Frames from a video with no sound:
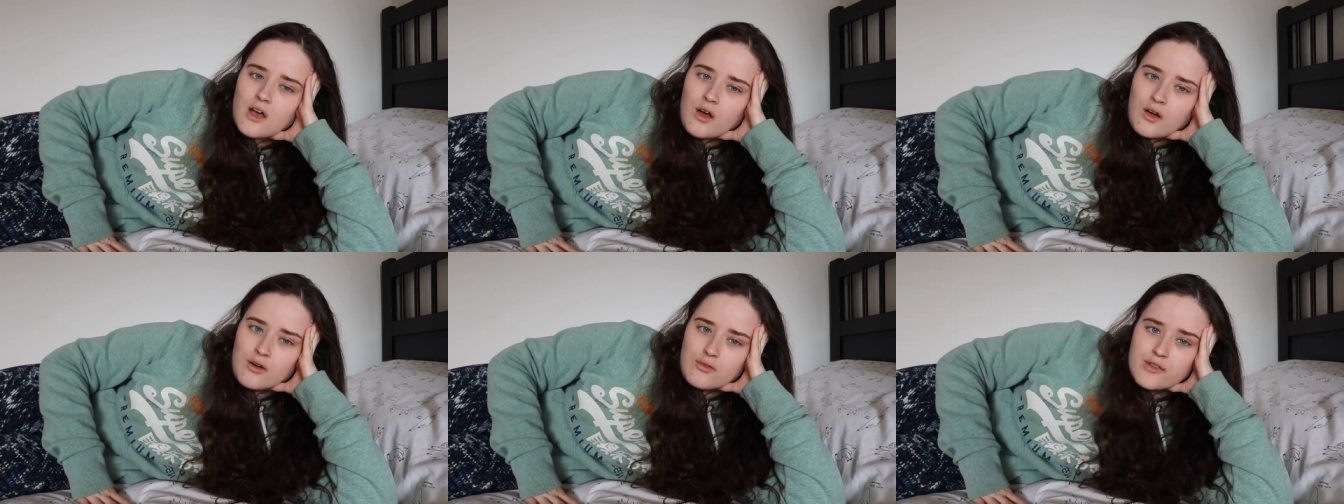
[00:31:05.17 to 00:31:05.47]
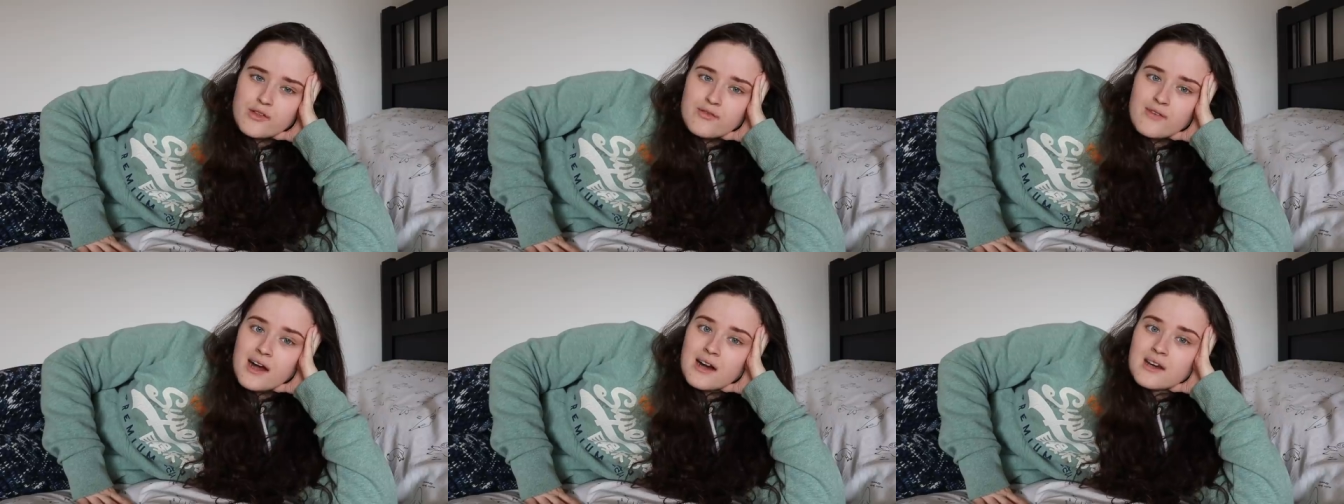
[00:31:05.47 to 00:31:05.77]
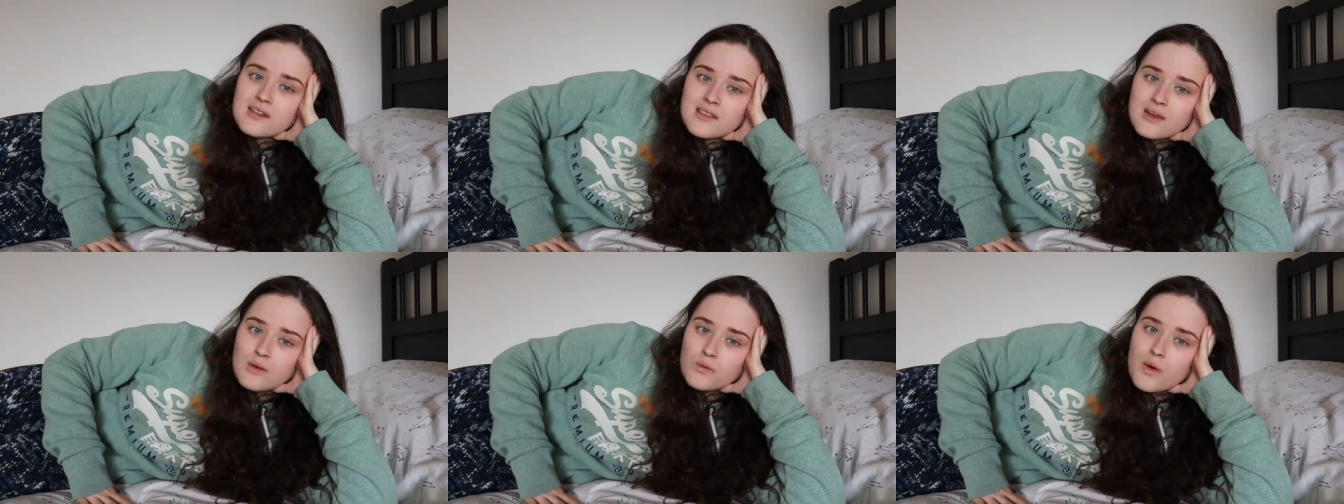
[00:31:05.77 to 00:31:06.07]
of the
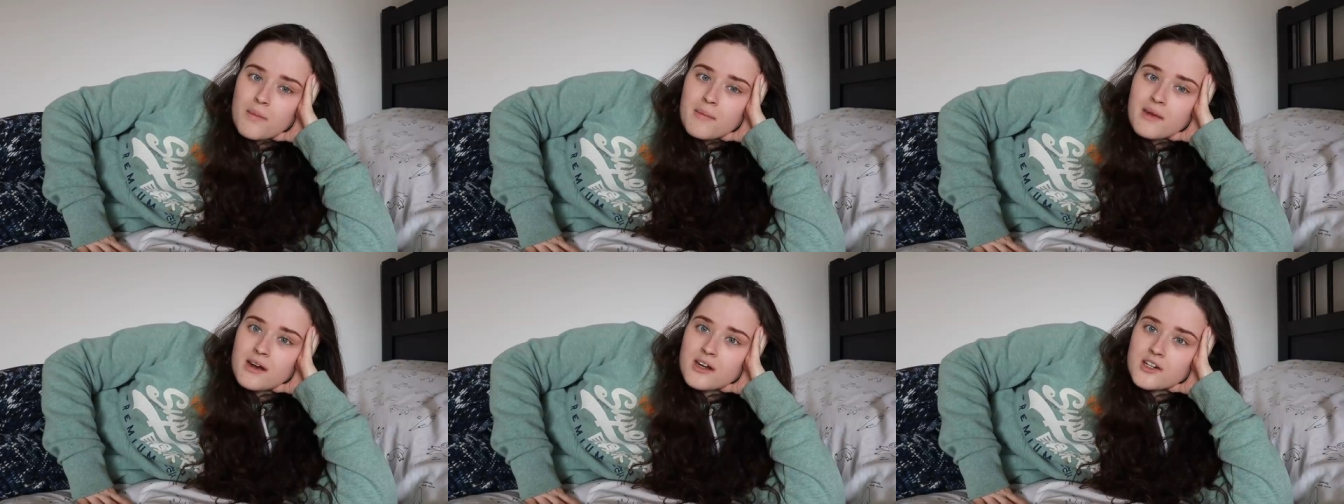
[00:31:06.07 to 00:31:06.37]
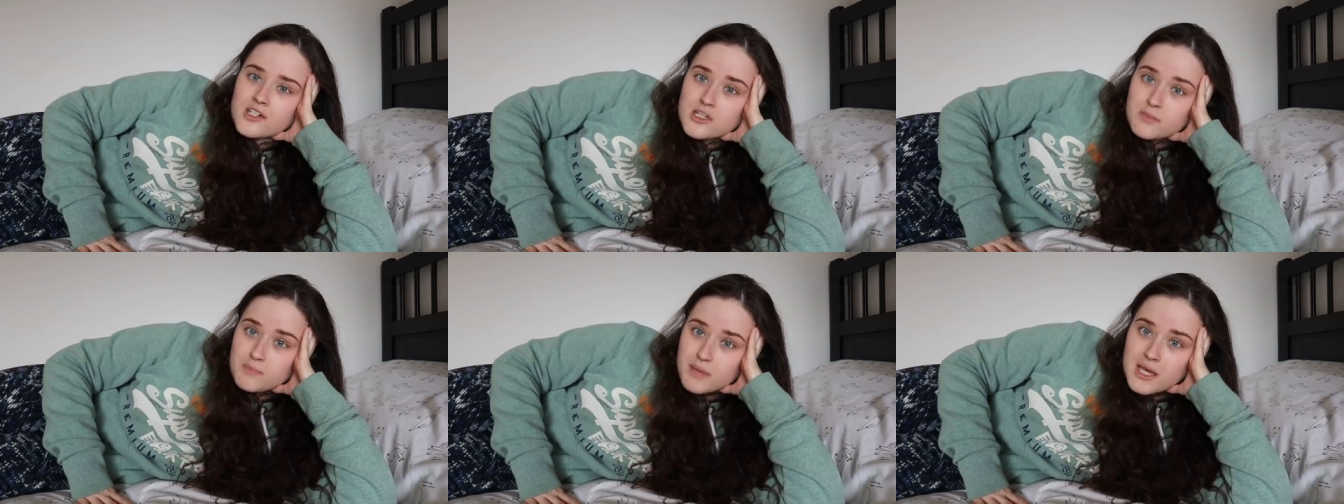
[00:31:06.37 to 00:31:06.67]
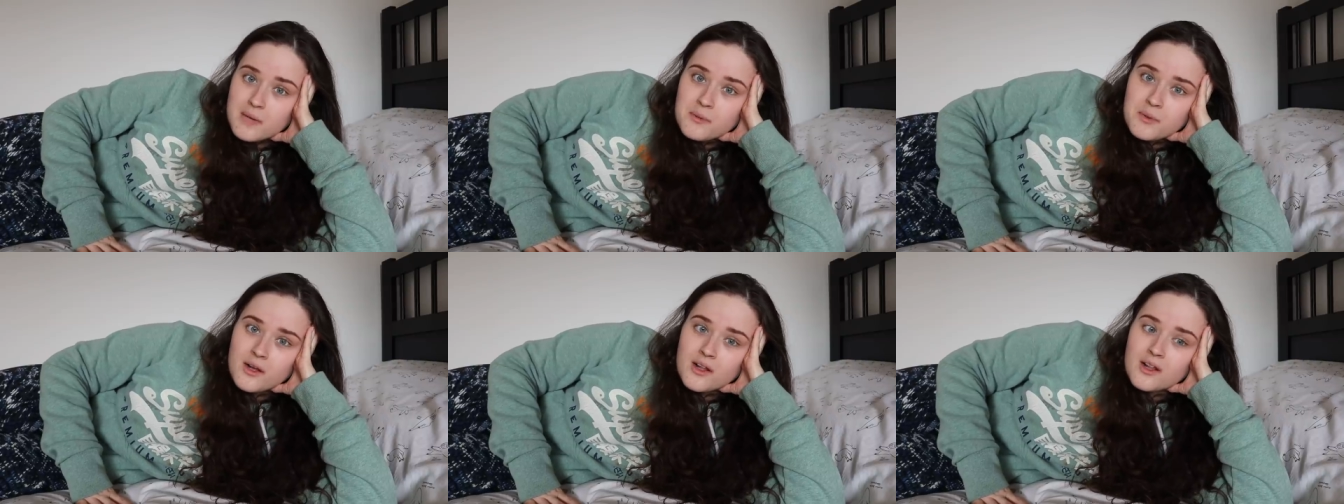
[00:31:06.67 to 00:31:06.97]
fact that women are just
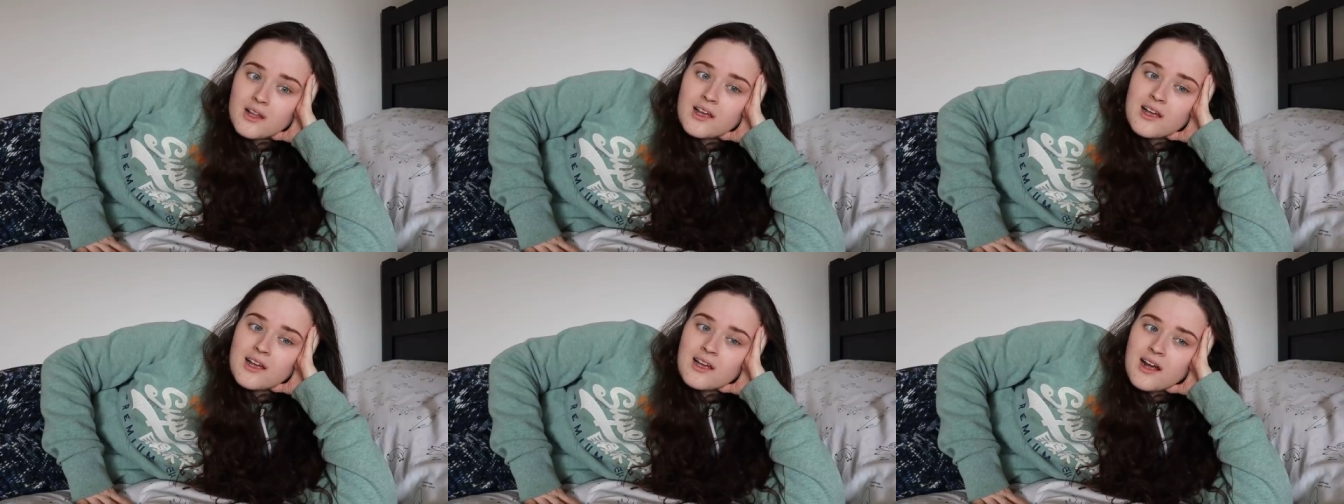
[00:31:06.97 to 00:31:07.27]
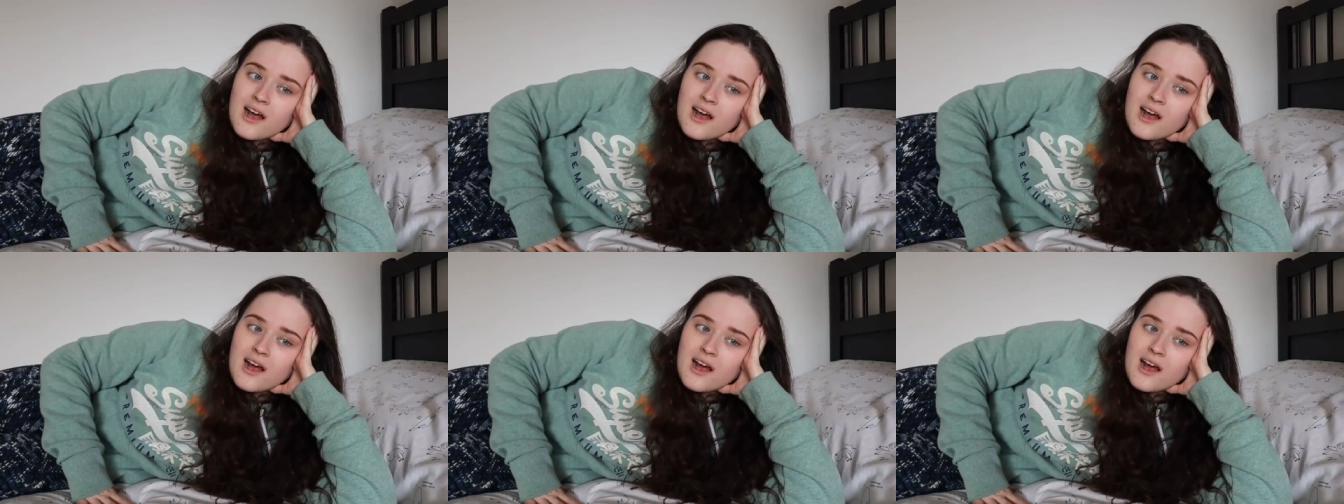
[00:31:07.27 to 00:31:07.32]
people,